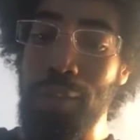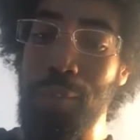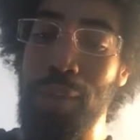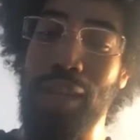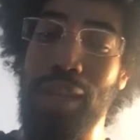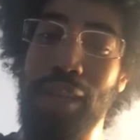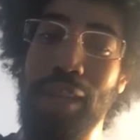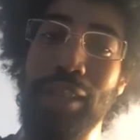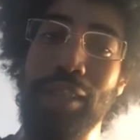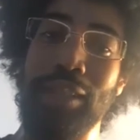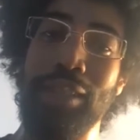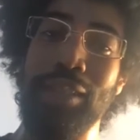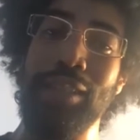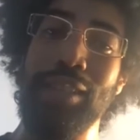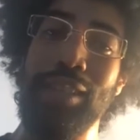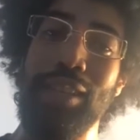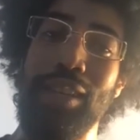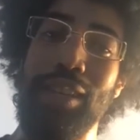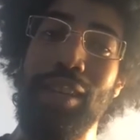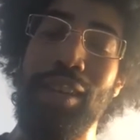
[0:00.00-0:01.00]
Because
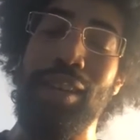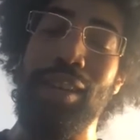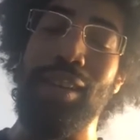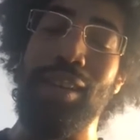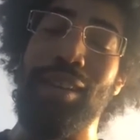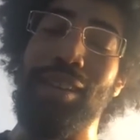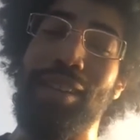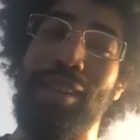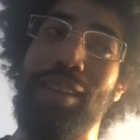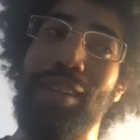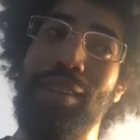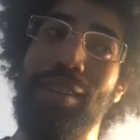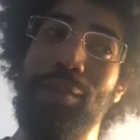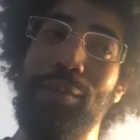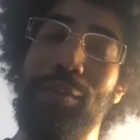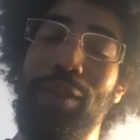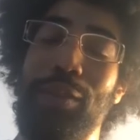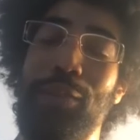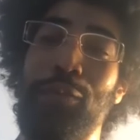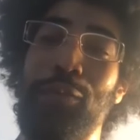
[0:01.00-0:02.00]

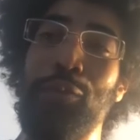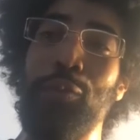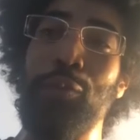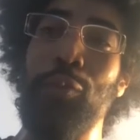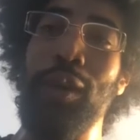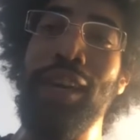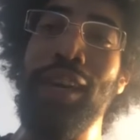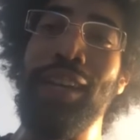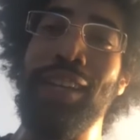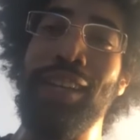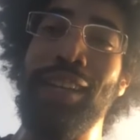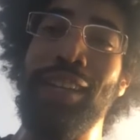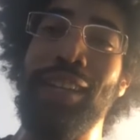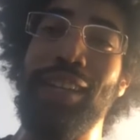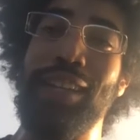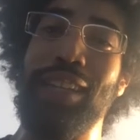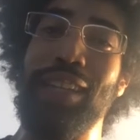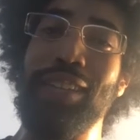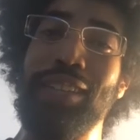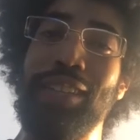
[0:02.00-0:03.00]
if you win,
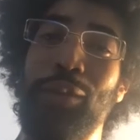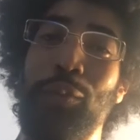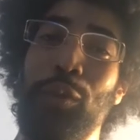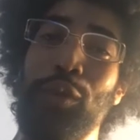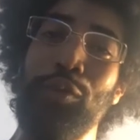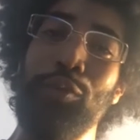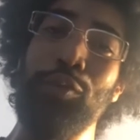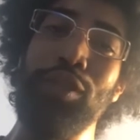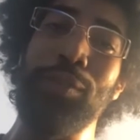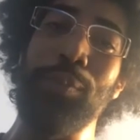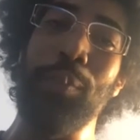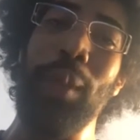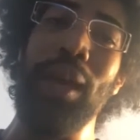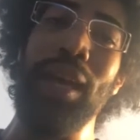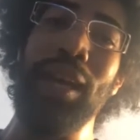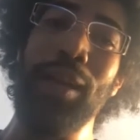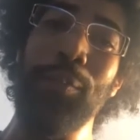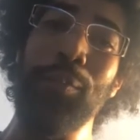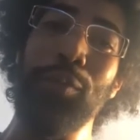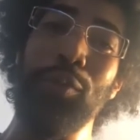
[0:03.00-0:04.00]
then it's like, well, you just made
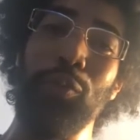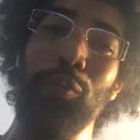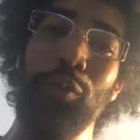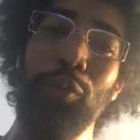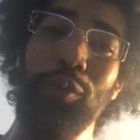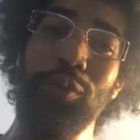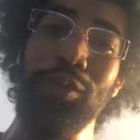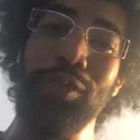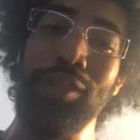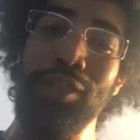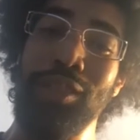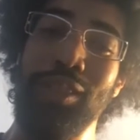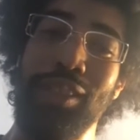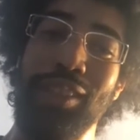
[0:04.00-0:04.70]
up the rules.